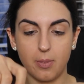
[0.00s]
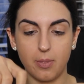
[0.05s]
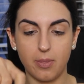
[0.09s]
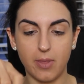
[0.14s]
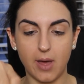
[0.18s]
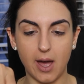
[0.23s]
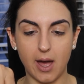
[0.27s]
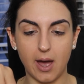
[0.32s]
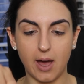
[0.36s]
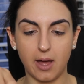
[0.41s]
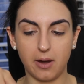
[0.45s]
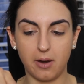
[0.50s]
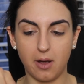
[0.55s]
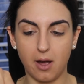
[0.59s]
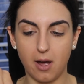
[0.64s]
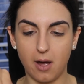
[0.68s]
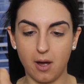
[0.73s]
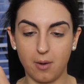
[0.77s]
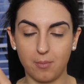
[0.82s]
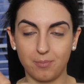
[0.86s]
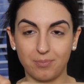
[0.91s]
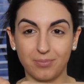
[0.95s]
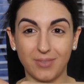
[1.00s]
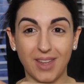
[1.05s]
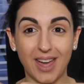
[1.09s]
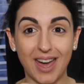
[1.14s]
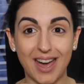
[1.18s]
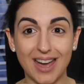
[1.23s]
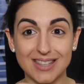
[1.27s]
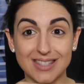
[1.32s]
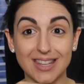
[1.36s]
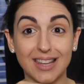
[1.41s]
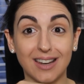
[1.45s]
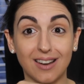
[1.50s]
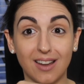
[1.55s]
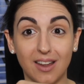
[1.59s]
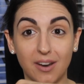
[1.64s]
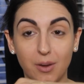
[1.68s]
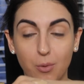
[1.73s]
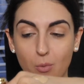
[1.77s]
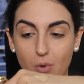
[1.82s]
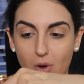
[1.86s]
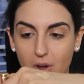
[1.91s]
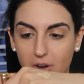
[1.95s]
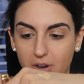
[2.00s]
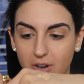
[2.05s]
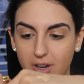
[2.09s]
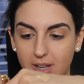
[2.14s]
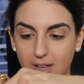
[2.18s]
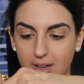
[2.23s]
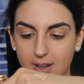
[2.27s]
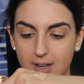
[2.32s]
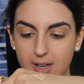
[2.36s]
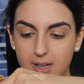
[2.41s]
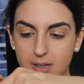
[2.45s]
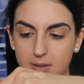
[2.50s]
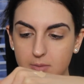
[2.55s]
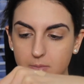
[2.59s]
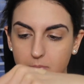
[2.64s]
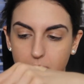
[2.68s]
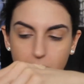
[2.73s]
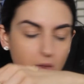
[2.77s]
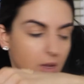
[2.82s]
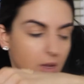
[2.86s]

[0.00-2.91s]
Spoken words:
that has a lot of water in it.